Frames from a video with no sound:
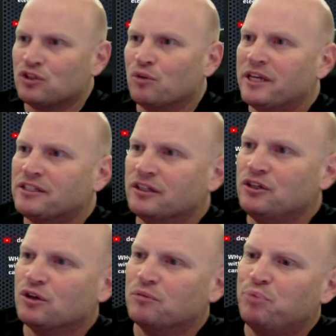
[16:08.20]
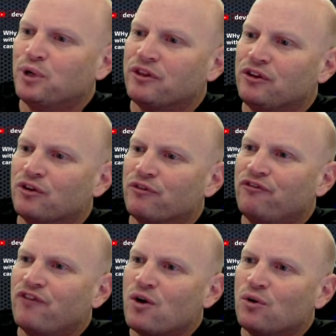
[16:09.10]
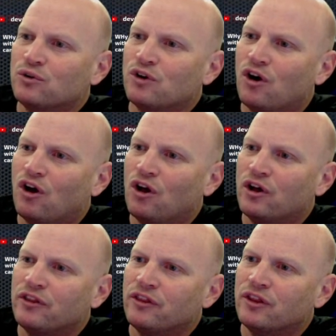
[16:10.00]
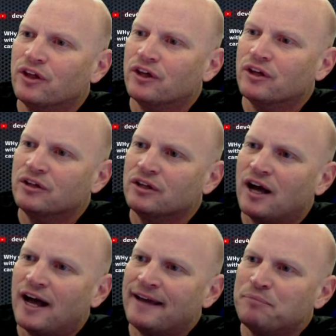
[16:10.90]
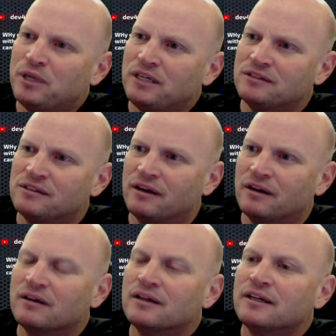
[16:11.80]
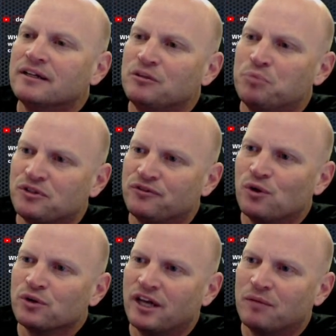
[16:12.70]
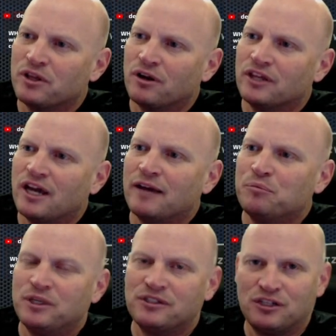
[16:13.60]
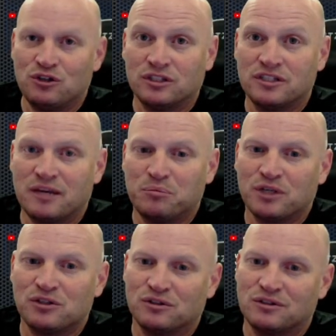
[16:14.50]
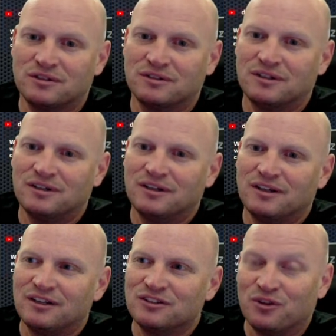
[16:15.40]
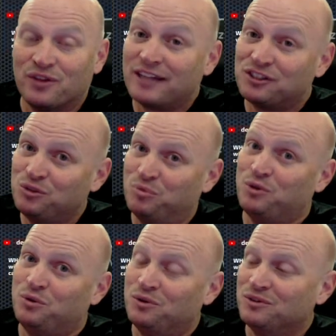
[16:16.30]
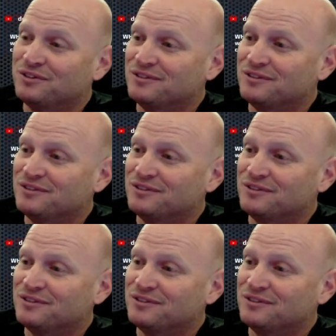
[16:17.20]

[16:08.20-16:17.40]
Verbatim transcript: so basically, you can put your phone on the eyepiece there. You put your phone camera there on the eyepiece, and you can take pictures. So that's super cool.